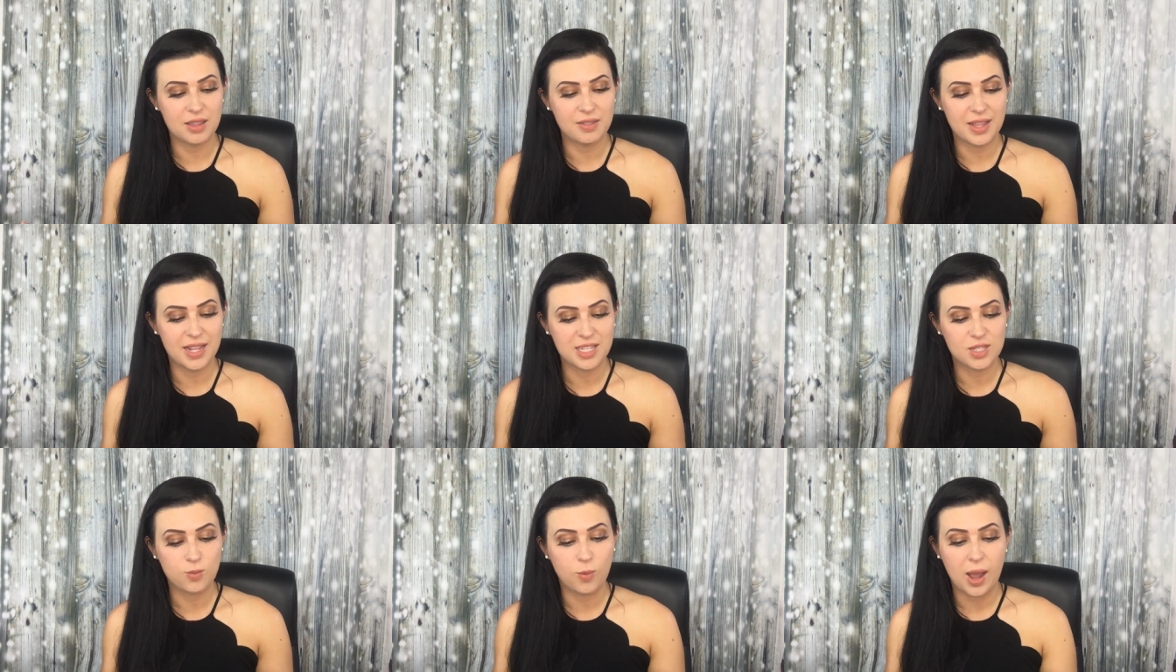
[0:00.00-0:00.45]
and
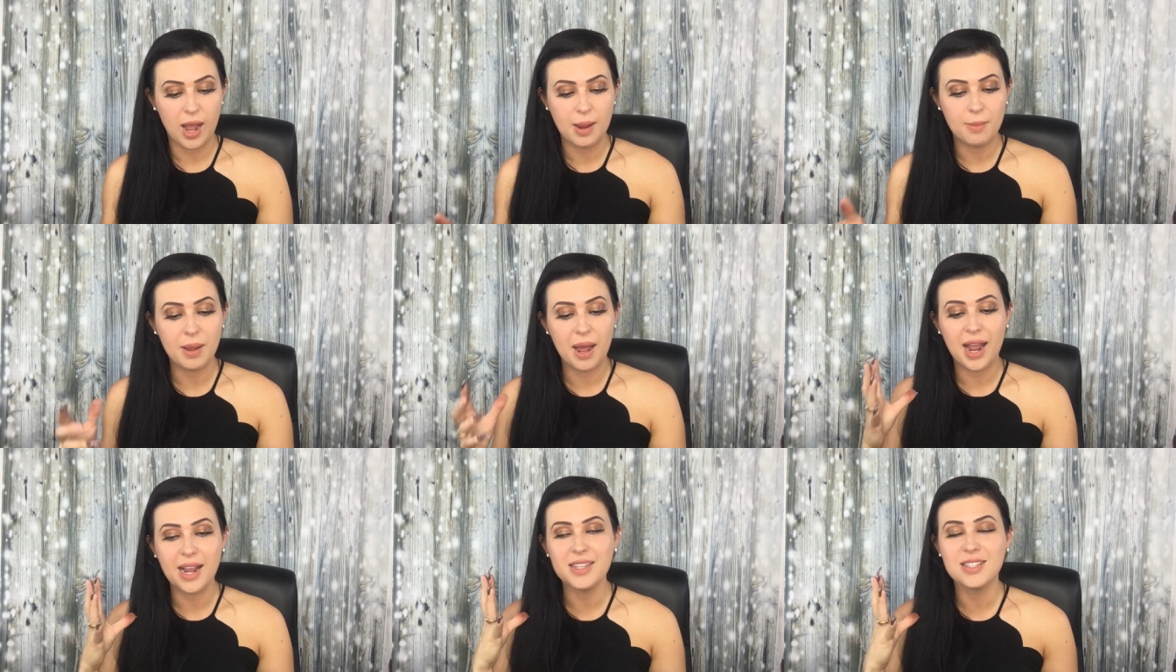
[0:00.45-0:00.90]
that's why,
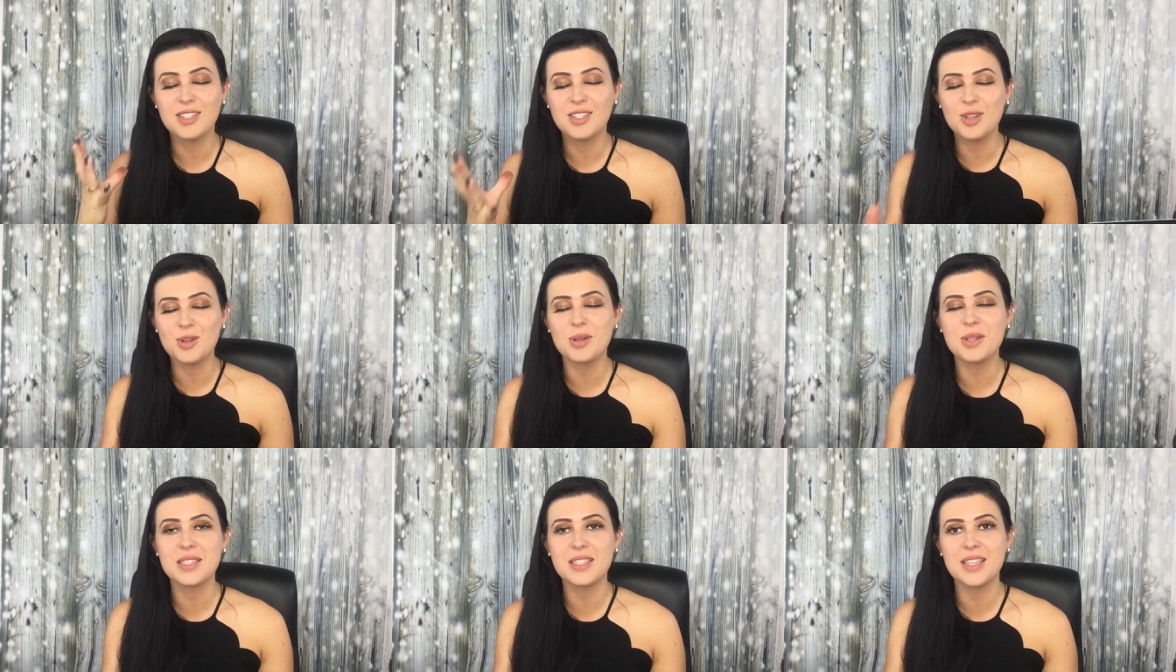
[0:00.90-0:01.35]
but I
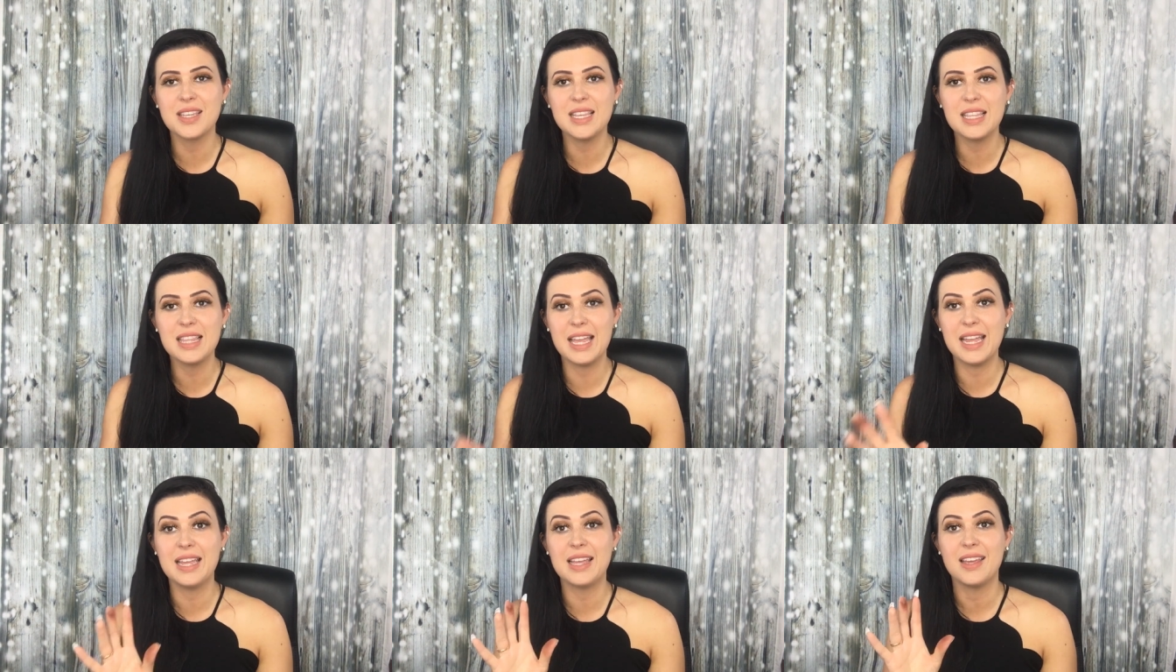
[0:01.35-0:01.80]
seriously,
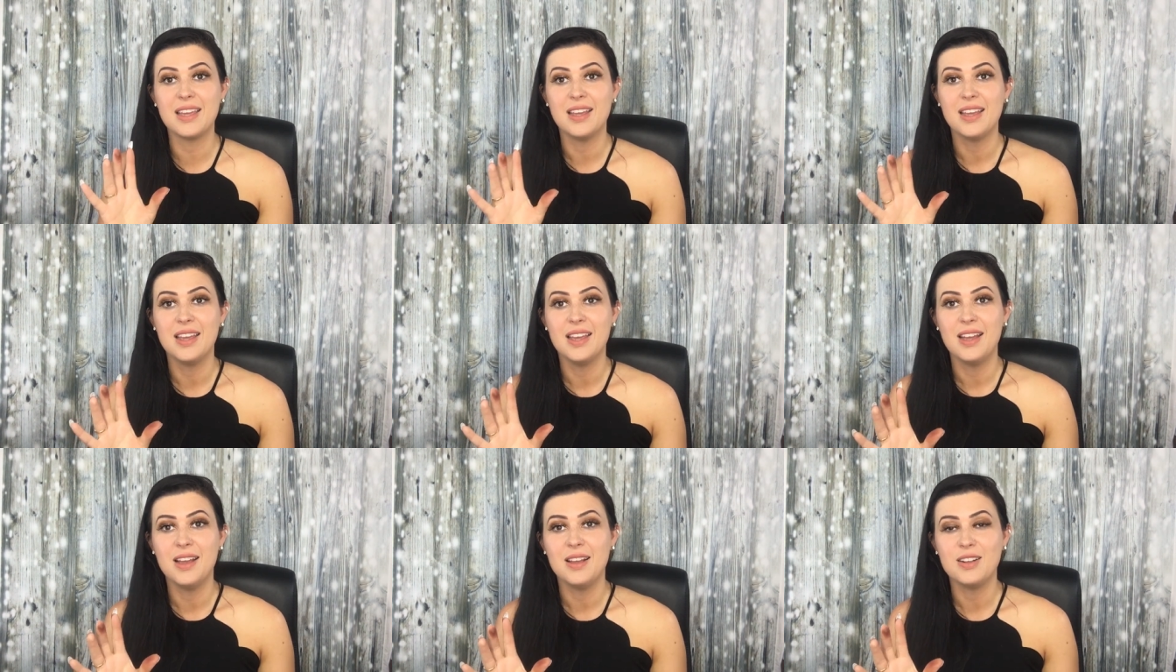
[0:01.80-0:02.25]
like,
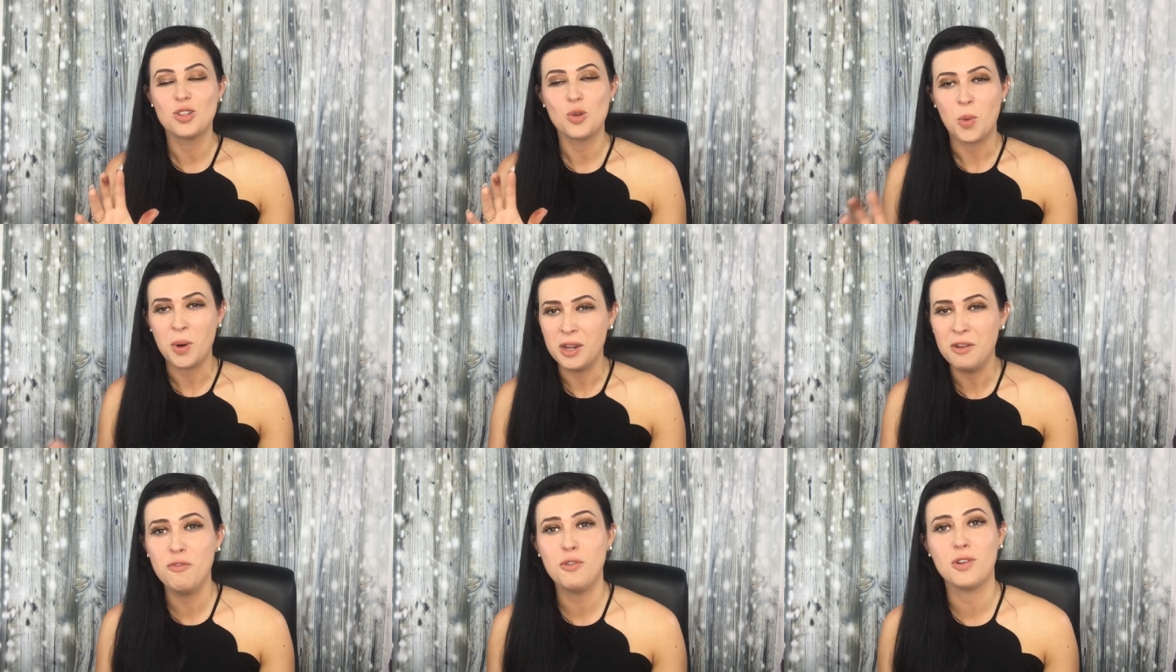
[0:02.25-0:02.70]

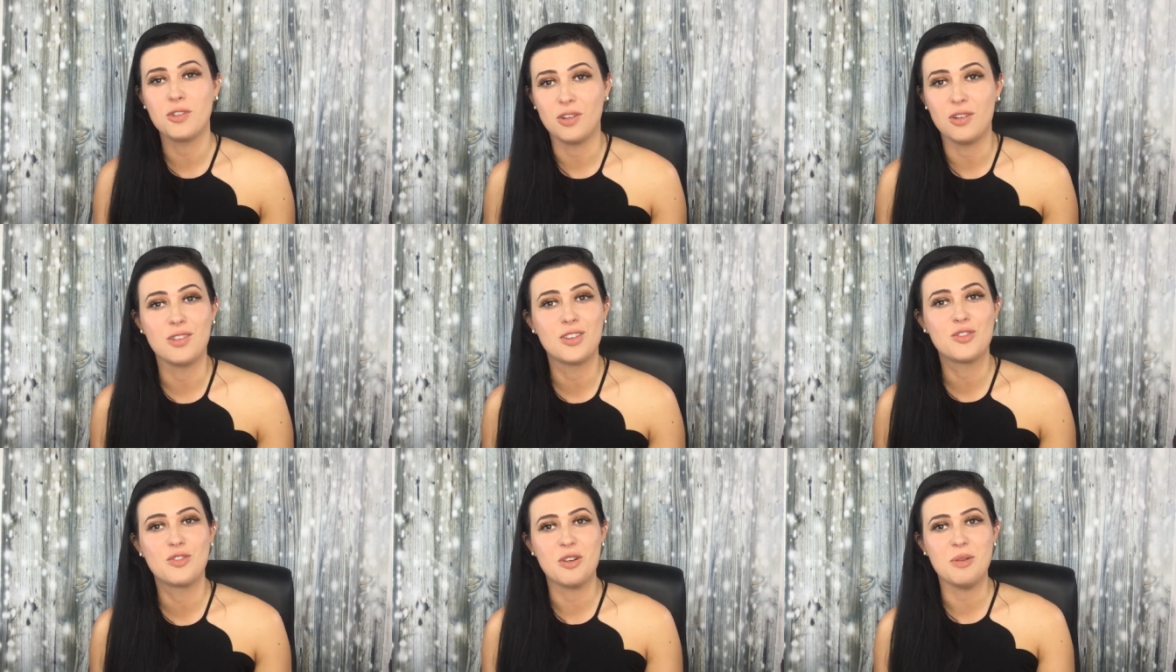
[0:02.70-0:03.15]
twenty-four
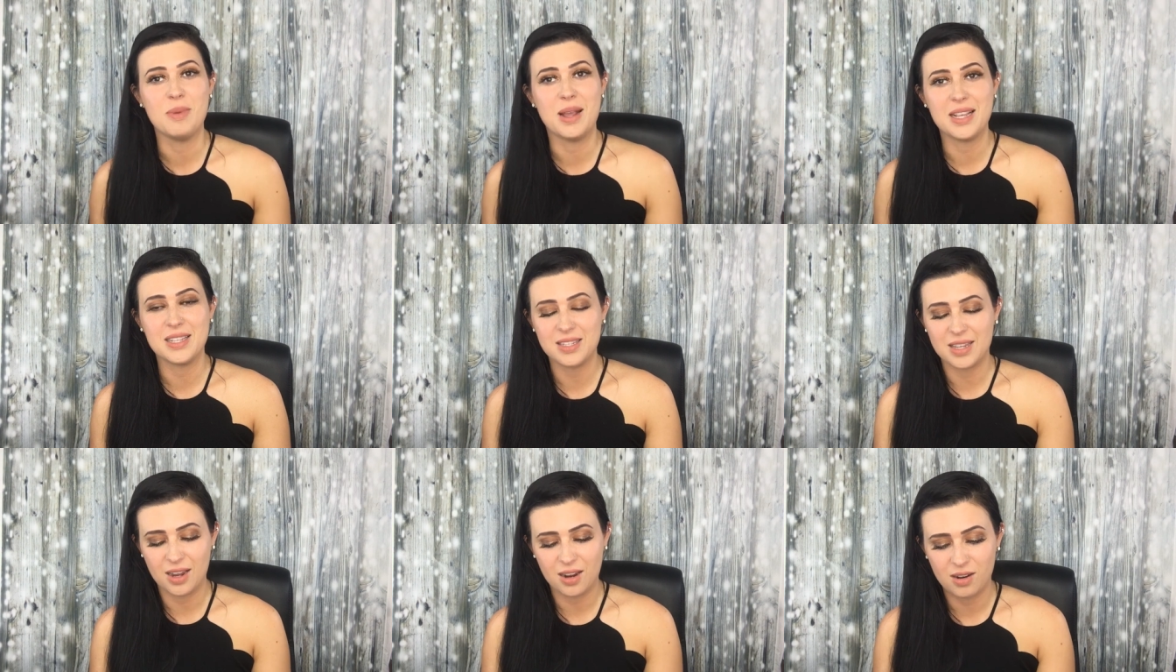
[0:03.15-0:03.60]
dollars for a
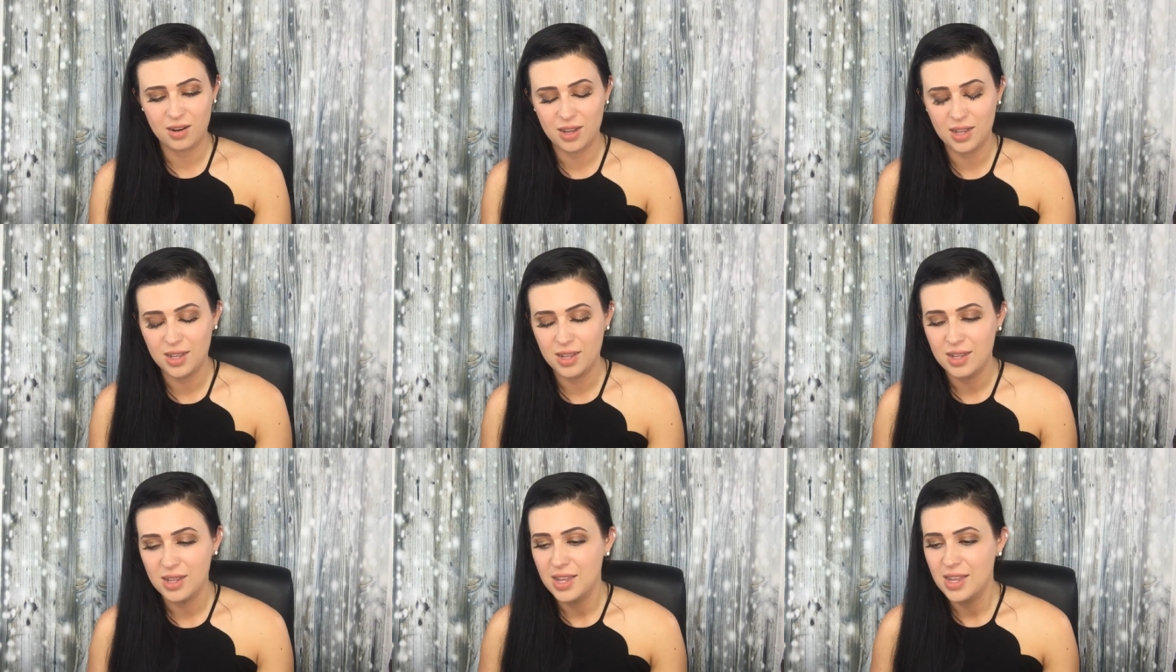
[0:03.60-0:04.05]

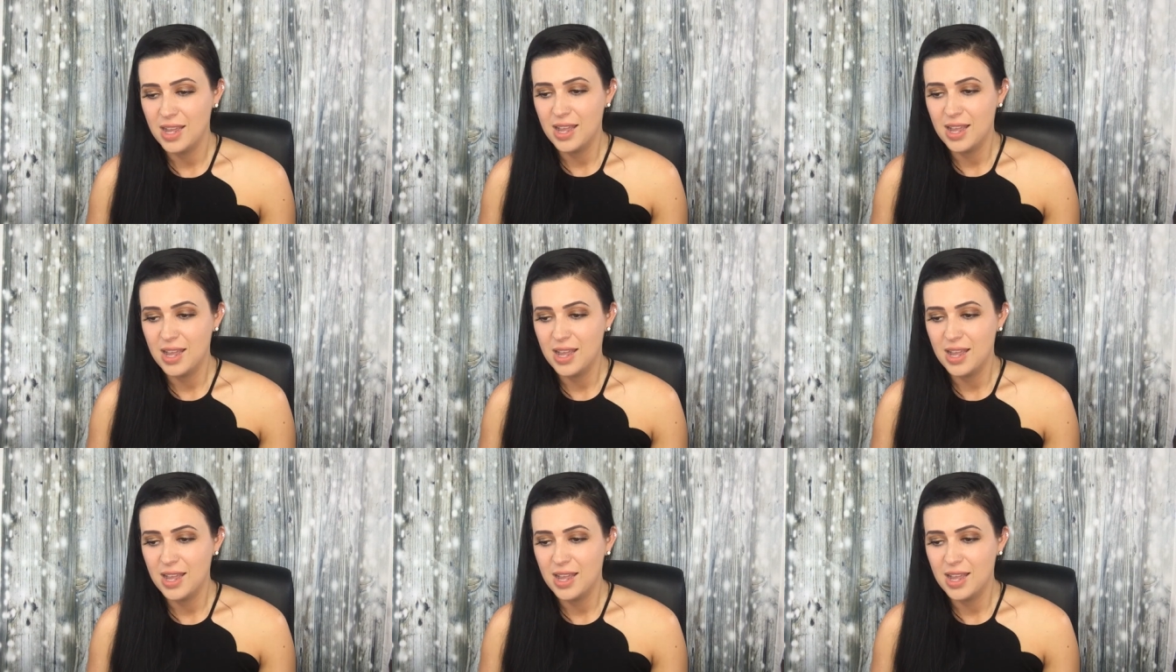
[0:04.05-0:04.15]
mascara?